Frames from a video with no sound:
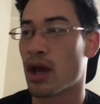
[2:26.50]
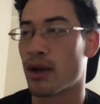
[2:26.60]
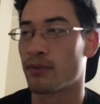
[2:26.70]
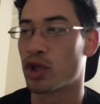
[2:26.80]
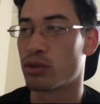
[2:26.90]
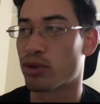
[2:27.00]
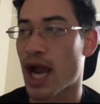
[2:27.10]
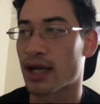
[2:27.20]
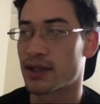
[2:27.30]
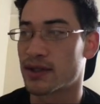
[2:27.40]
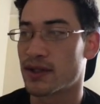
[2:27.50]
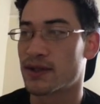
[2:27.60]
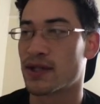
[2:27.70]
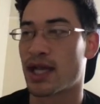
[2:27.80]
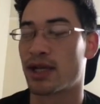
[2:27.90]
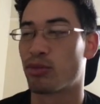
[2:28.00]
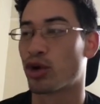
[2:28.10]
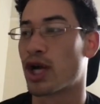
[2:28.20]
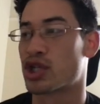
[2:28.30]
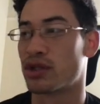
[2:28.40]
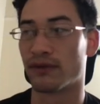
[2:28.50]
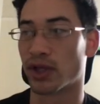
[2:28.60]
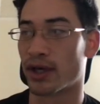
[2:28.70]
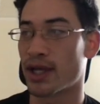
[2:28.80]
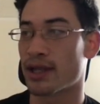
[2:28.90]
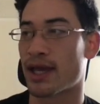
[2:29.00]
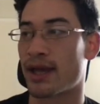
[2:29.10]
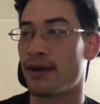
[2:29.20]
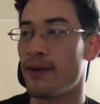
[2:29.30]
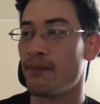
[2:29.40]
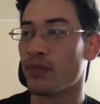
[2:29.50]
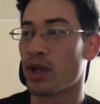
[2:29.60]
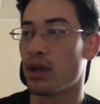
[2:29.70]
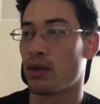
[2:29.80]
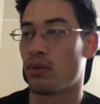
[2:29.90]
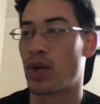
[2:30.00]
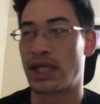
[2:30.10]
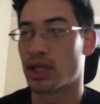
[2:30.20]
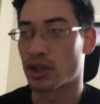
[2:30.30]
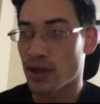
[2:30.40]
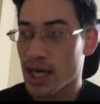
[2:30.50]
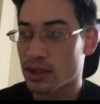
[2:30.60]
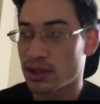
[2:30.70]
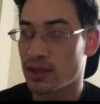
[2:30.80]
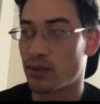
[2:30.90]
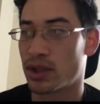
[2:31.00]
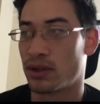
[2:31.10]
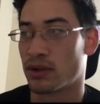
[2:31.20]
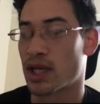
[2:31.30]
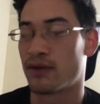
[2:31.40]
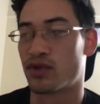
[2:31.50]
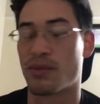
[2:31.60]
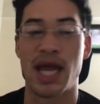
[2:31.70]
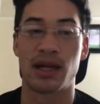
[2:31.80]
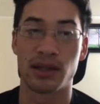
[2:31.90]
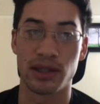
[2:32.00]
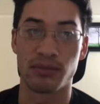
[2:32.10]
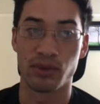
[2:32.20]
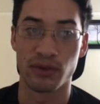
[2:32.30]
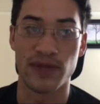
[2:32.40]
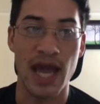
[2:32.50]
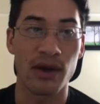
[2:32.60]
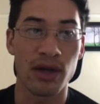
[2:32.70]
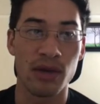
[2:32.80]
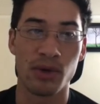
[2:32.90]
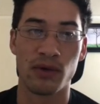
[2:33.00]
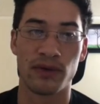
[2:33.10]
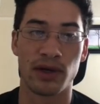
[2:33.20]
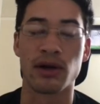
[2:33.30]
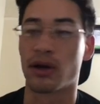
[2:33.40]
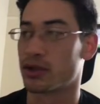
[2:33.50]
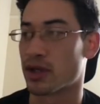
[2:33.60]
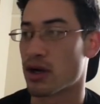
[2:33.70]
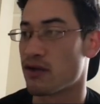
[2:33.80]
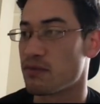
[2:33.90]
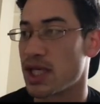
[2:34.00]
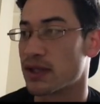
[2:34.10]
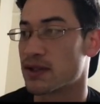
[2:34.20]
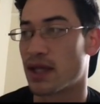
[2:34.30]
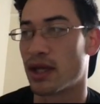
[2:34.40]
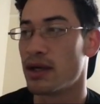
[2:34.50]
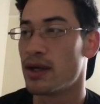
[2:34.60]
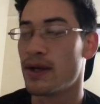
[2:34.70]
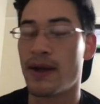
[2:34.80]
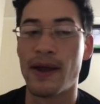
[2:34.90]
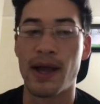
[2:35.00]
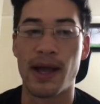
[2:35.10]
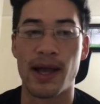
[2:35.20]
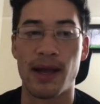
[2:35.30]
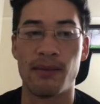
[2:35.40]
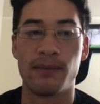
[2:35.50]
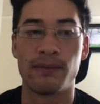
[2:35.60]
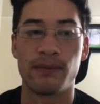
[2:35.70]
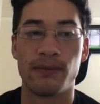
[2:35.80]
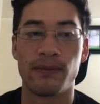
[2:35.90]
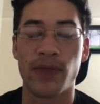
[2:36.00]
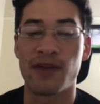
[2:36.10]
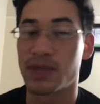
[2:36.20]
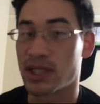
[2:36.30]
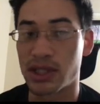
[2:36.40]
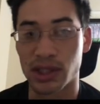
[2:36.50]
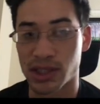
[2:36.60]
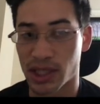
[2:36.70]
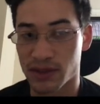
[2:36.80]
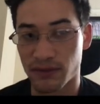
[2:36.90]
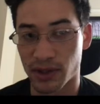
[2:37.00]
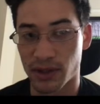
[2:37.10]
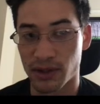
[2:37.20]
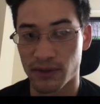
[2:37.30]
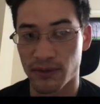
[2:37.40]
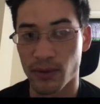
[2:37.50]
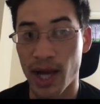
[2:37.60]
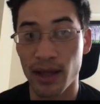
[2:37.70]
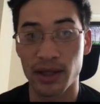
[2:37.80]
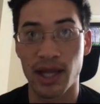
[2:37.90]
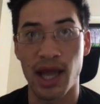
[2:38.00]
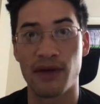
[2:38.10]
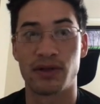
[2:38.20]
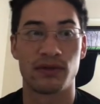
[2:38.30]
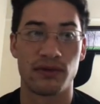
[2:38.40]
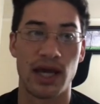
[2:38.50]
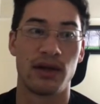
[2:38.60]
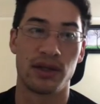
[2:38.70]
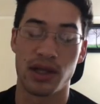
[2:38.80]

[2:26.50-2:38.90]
good practices and a progression of learning that, when done correctly, will kind of dramatically improve the outcome over alternative means that I've been teaching chess for a while and haven't found